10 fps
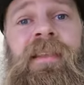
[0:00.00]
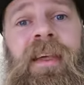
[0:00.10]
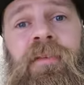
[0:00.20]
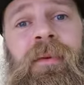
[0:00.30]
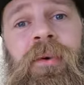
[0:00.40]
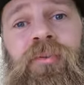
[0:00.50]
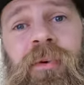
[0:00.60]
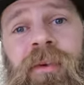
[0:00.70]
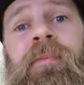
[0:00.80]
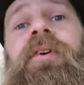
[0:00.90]
Thank you very much
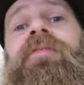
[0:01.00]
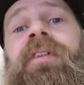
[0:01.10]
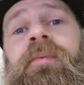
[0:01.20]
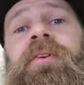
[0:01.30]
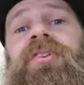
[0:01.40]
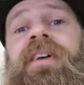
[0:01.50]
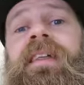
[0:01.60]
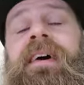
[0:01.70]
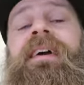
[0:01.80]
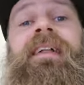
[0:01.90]
William, I really appreciate
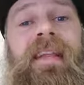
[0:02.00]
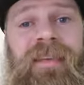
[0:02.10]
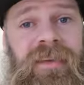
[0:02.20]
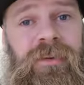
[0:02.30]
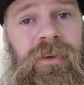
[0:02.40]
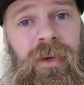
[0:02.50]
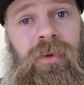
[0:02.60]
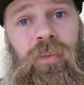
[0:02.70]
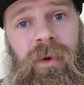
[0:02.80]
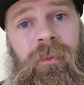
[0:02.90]
that, glad to hear you
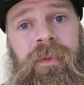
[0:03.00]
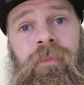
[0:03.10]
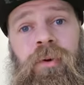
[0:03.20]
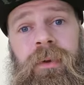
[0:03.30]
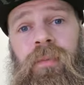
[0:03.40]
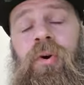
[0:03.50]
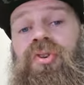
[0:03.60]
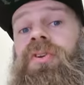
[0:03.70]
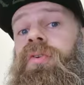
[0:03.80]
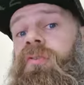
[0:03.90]
getting on well with the Braw Beard
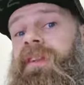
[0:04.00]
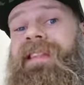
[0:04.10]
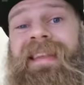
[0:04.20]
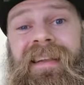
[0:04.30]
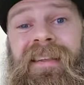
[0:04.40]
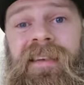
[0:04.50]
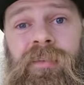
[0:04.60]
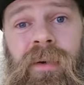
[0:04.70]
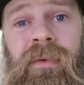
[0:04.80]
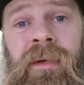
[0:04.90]
Wash and using it daily as
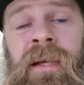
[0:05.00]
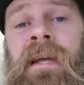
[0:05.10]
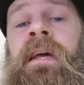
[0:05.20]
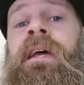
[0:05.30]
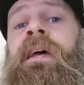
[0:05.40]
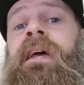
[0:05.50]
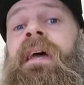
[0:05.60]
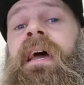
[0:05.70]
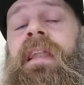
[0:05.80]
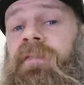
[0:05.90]
well.
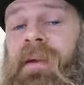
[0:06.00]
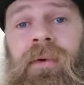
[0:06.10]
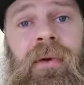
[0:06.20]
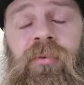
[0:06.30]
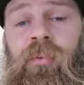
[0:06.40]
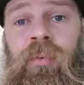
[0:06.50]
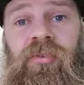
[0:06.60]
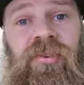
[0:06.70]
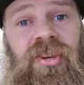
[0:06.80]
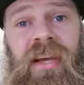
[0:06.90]
And if anyone else
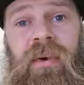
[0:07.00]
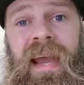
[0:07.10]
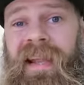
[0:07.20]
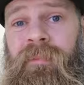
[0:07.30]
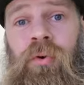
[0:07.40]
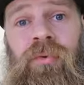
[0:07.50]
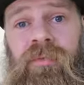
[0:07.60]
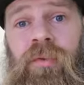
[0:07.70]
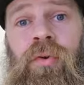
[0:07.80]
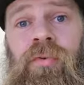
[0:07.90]
wants to check out any more
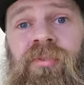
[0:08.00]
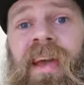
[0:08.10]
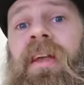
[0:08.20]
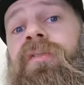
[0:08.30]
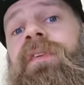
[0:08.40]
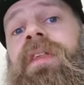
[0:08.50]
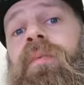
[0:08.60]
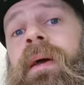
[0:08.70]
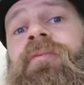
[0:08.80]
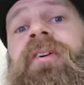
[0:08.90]
reviews, head over to the
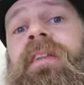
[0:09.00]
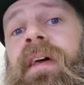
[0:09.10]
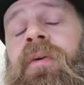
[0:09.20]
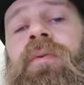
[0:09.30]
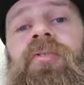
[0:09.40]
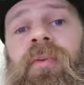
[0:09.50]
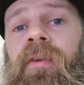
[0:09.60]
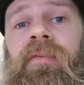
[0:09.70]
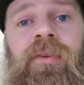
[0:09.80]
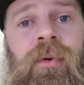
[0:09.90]
website now, there's well
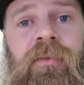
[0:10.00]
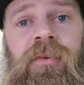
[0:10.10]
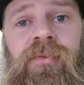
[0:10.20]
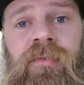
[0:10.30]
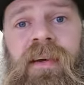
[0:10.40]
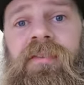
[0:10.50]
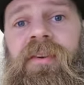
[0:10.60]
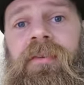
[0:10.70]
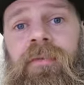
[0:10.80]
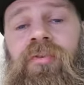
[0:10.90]
over 1200
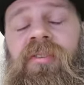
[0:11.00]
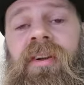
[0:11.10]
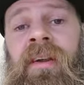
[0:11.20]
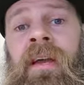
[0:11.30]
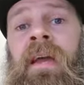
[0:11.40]
5-star reviews there